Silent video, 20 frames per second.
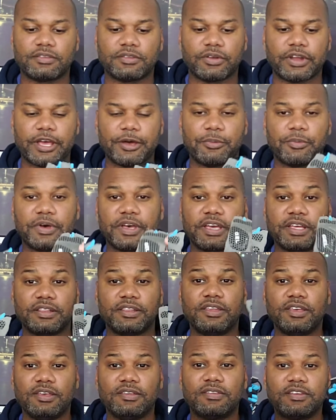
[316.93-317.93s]
So that way
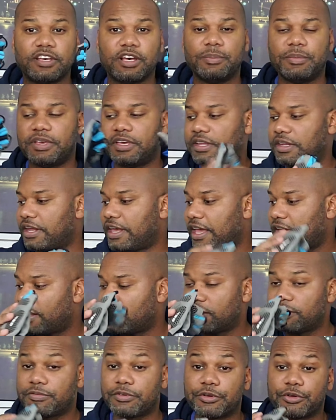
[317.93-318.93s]
these come in
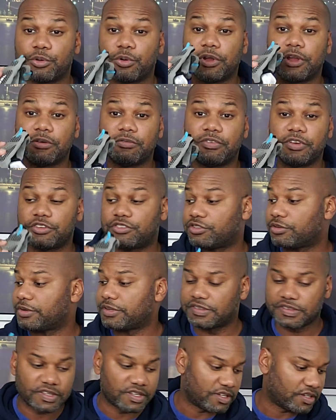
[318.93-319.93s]
handy for doing
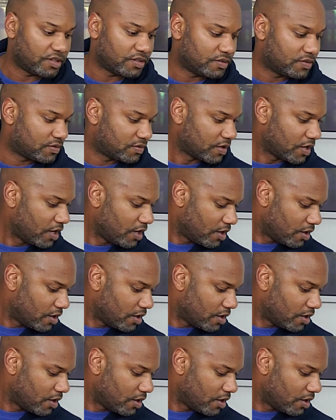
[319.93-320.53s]
adventurous things.